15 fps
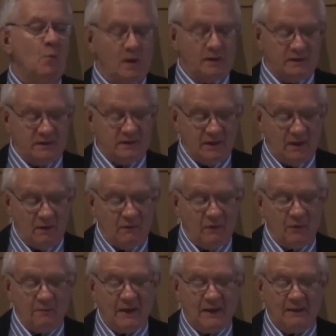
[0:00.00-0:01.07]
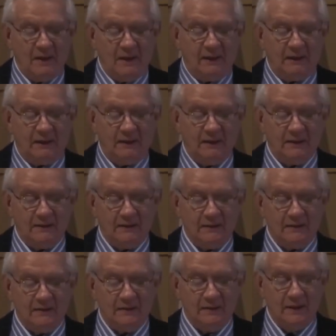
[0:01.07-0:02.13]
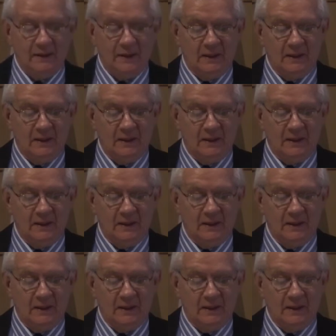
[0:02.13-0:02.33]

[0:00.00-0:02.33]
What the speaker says: was for many, many years.